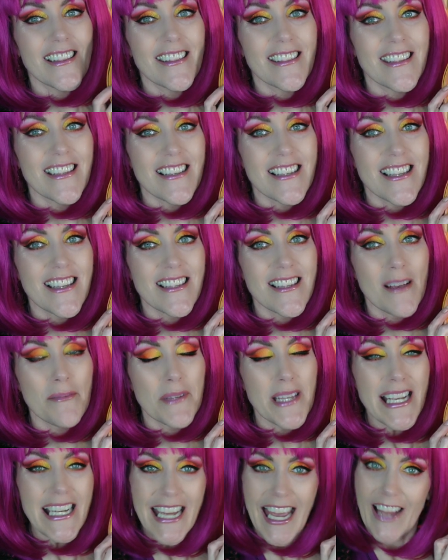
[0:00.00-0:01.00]
This is
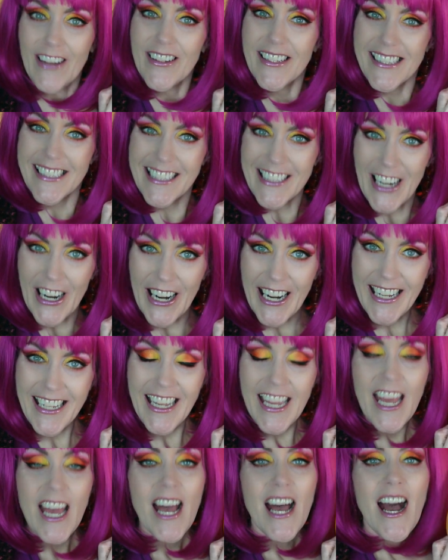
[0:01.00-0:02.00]
upside down, sorry.
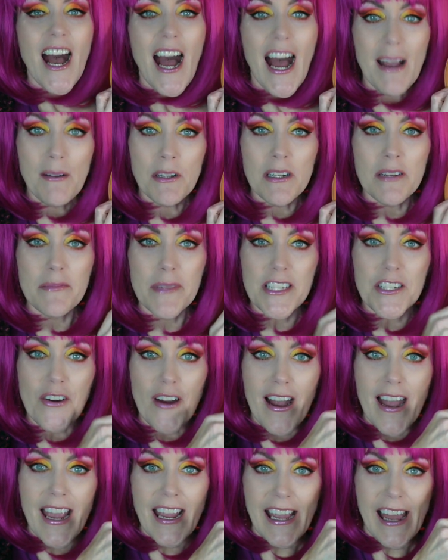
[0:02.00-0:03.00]
I'm going to be
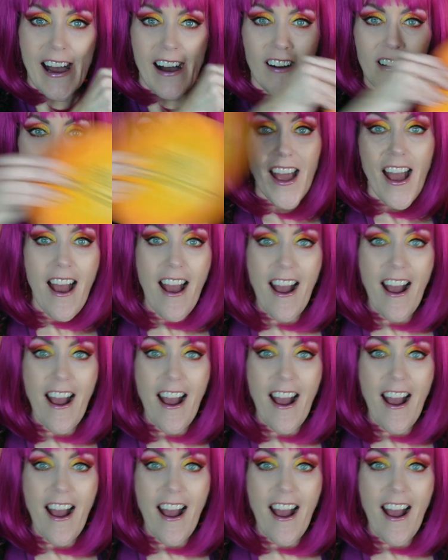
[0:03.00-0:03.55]
trying out